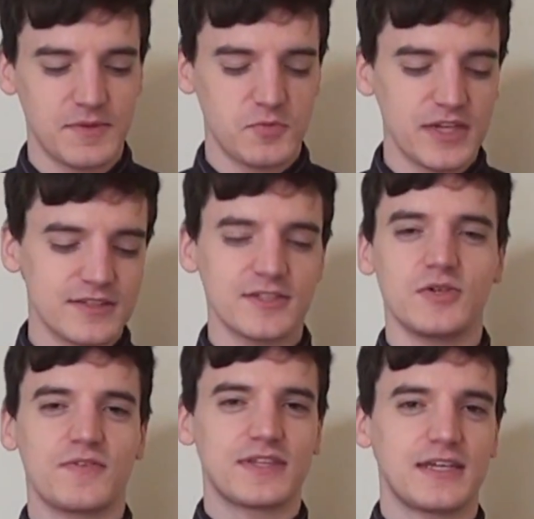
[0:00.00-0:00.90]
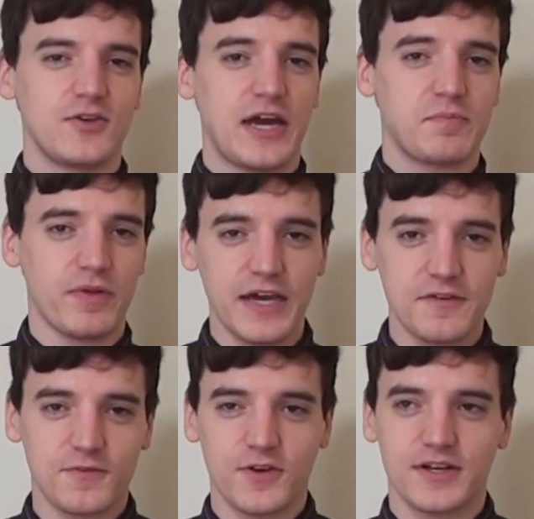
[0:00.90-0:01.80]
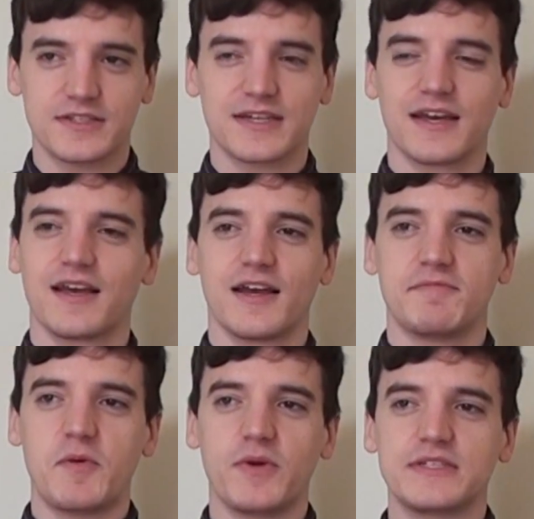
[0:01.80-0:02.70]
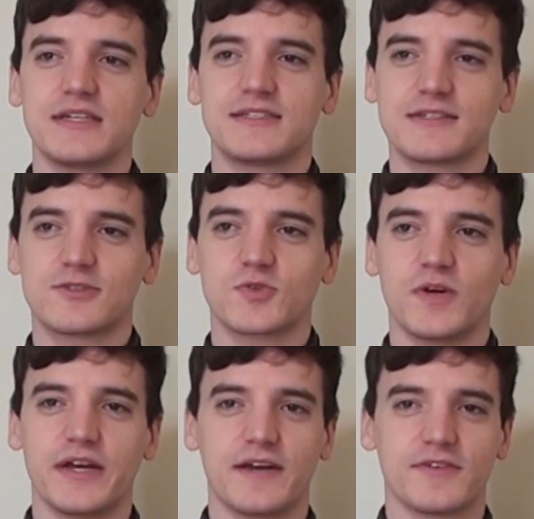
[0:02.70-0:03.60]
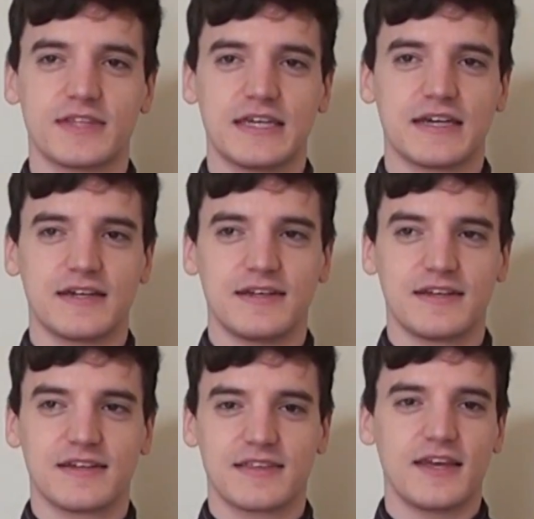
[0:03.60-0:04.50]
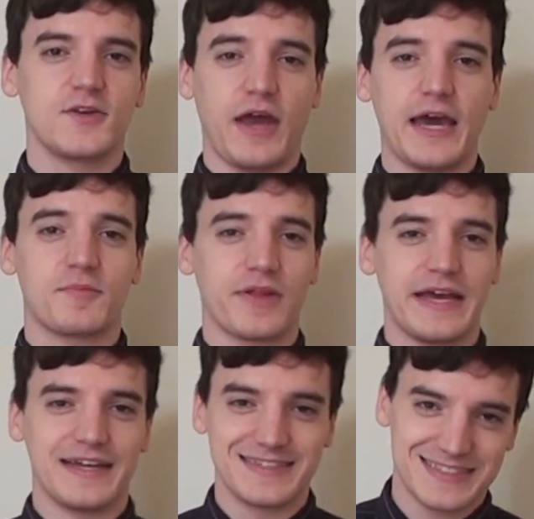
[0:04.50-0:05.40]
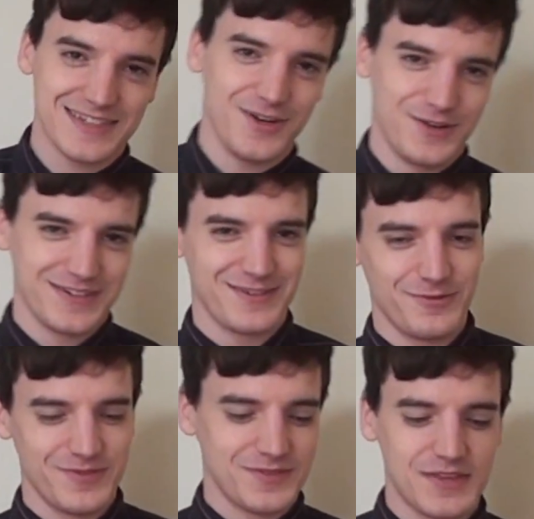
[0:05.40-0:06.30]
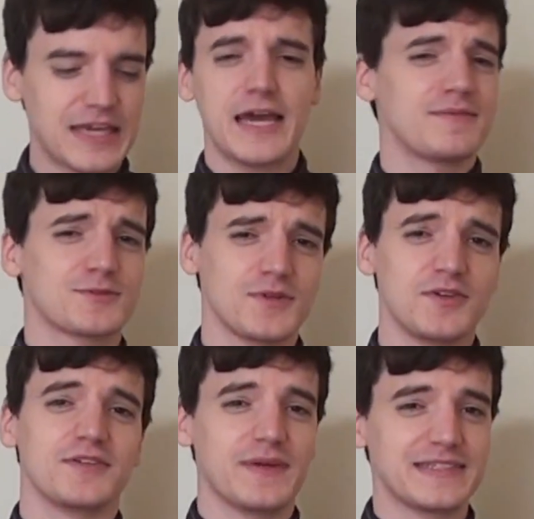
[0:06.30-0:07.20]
I mean, we didn't do everything you had planned for us, but we did destroy everything that you had planned, so the game is ruined,